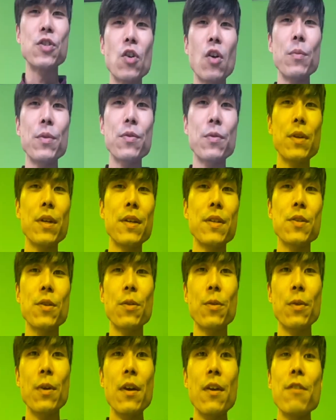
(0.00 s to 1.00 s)
geometry,
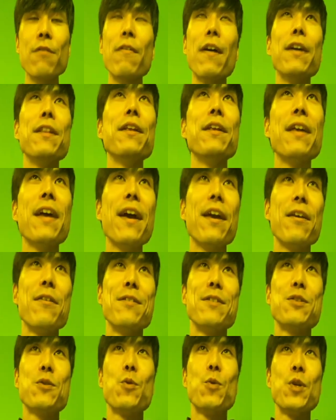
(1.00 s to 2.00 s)
so finally I
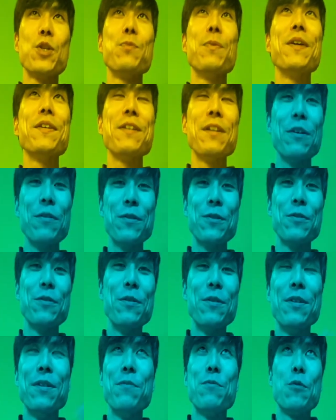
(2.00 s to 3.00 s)
can squish myself
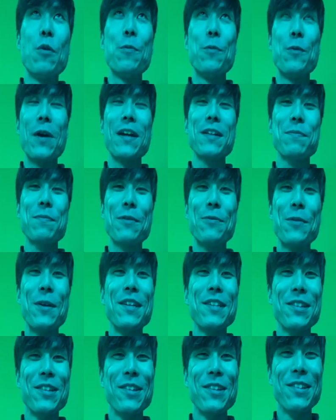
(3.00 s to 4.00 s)
to the proper aspect
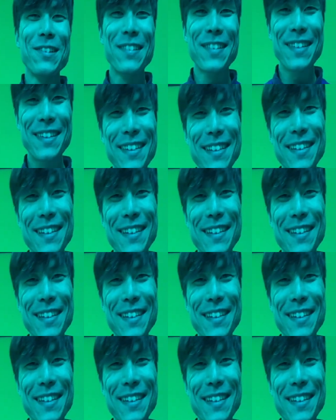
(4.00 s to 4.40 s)
ratio.